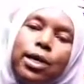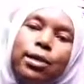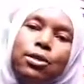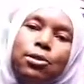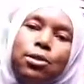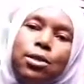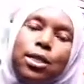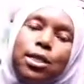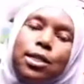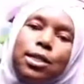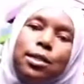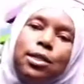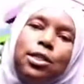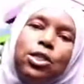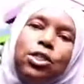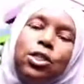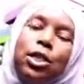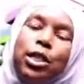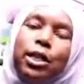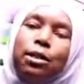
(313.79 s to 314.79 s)
so that the
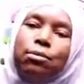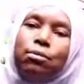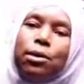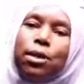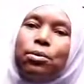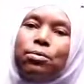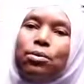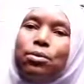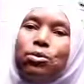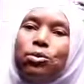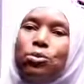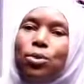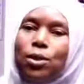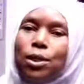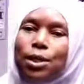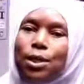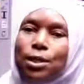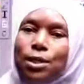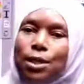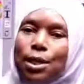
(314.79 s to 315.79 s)
teacher can be able to
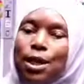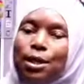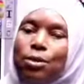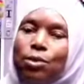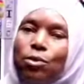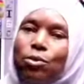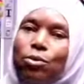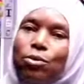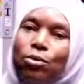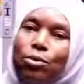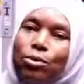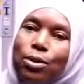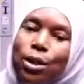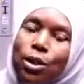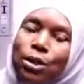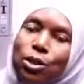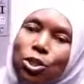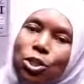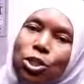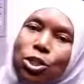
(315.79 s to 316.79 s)
understand, or the
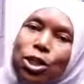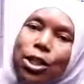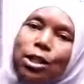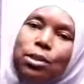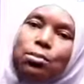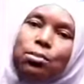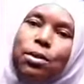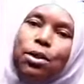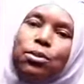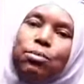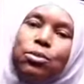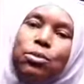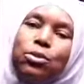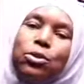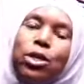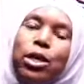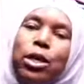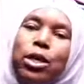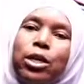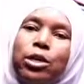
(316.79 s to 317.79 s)
teacher can be able